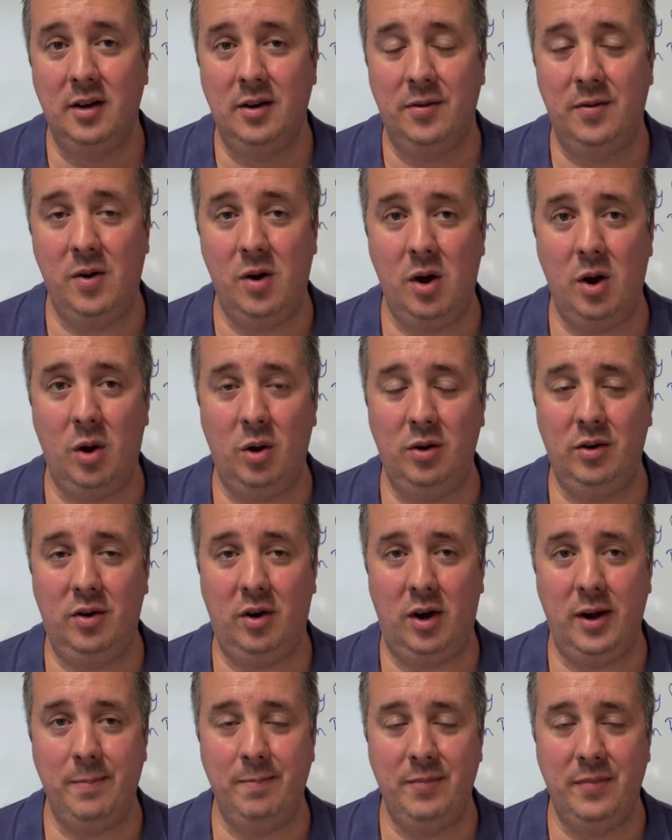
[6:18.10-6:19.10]
for a long
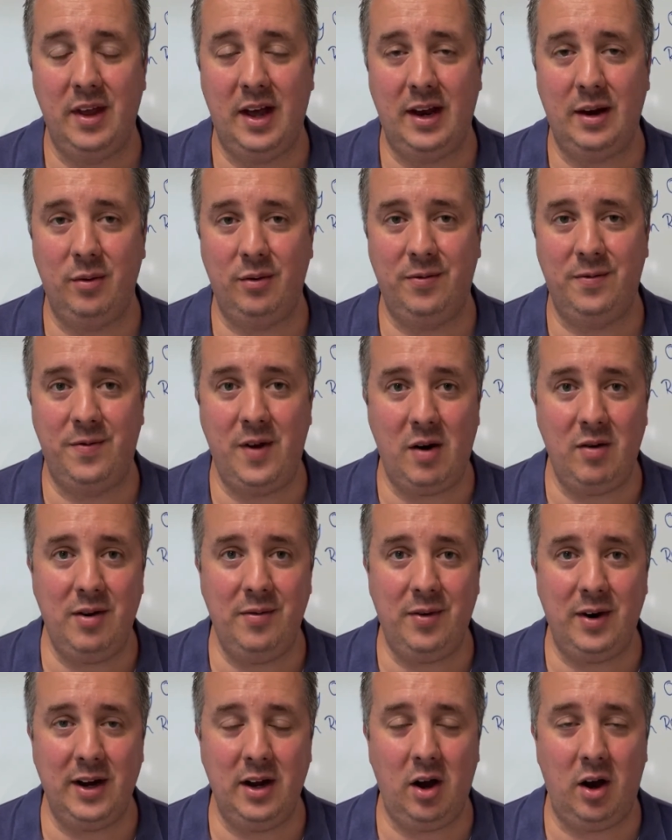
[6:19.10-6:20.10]
time, and it was very,
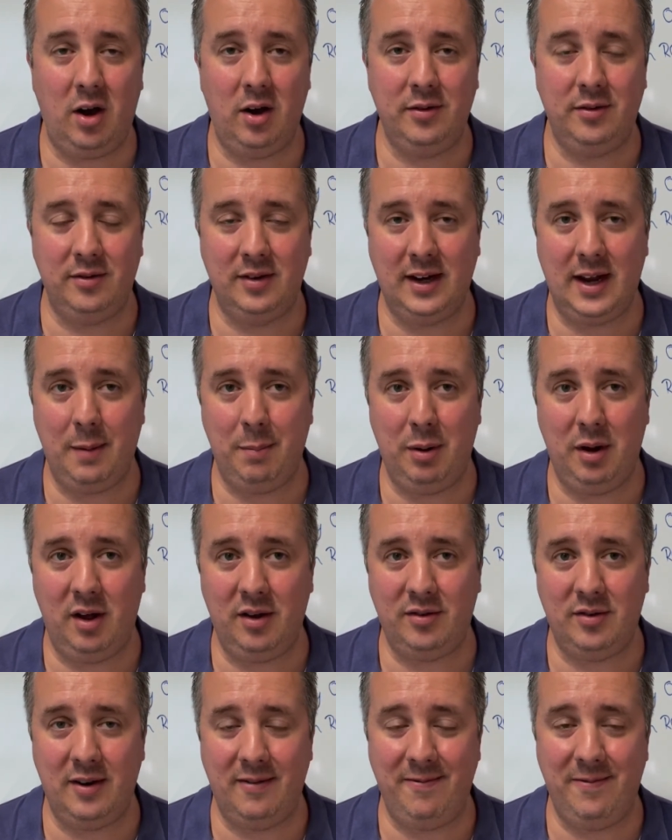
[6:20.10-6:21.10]
very hard to get
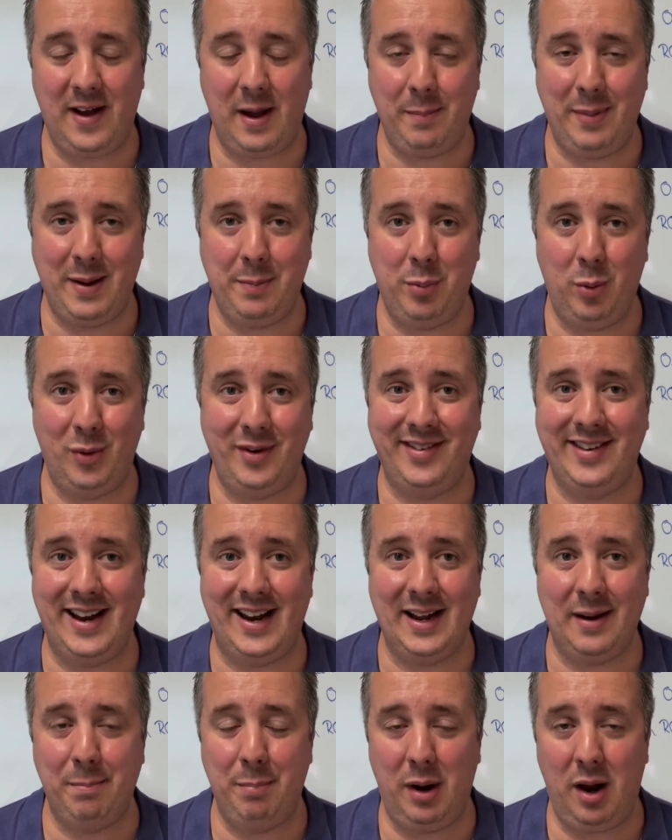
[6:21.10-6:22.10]
plaster. In fact, people were
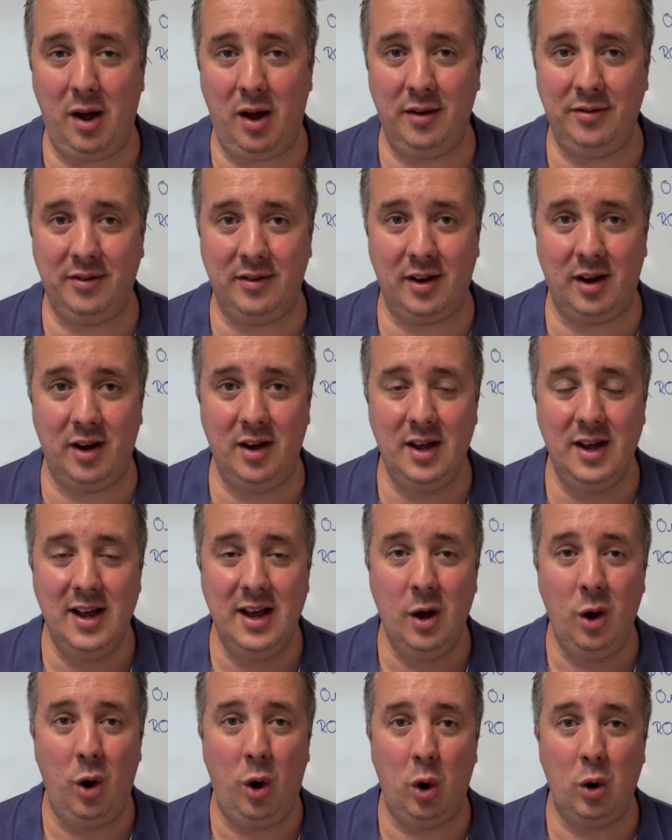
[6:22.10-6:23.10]
selling plaster
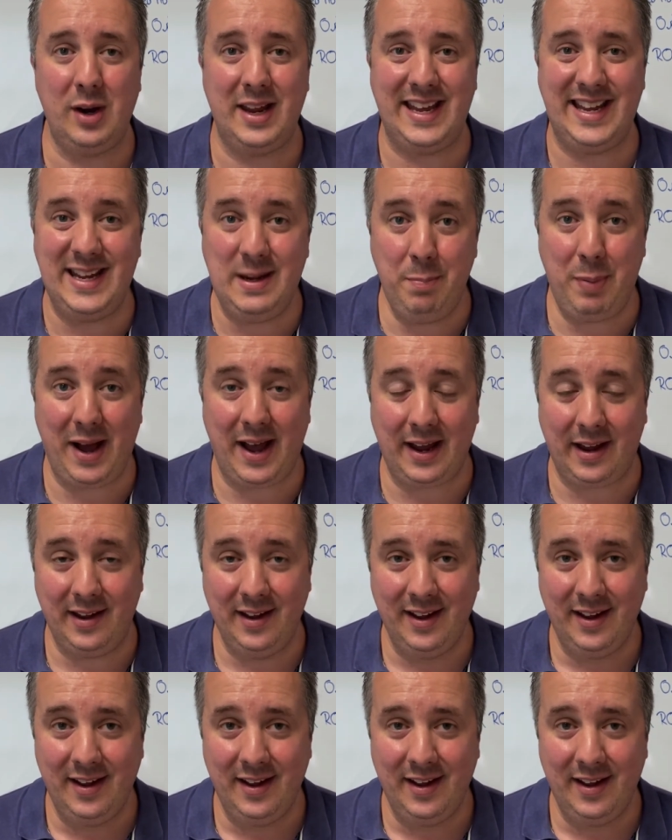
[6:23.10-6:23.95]
on eBay.